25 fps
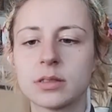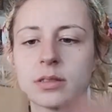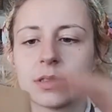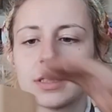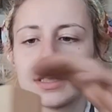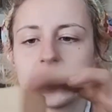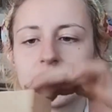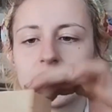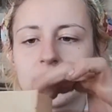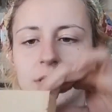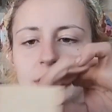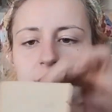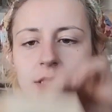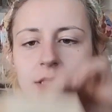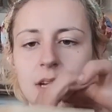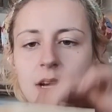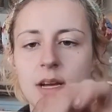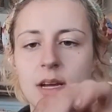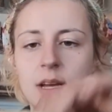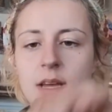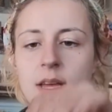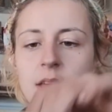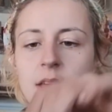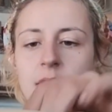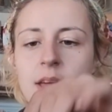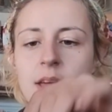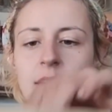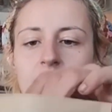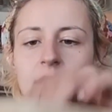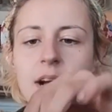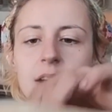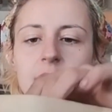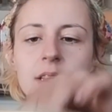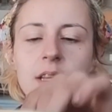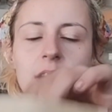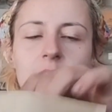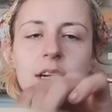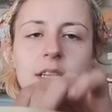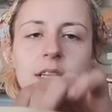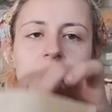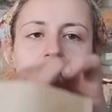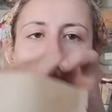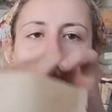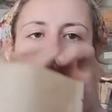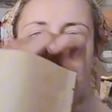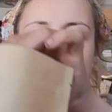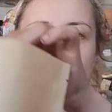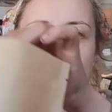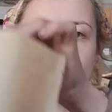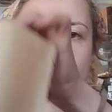This one's a large
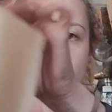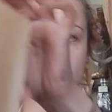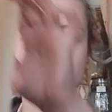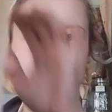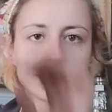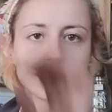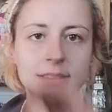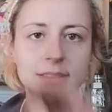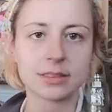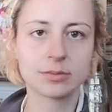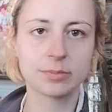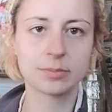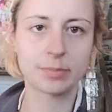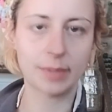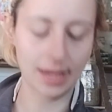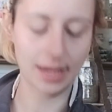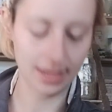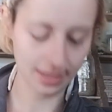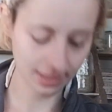size bag.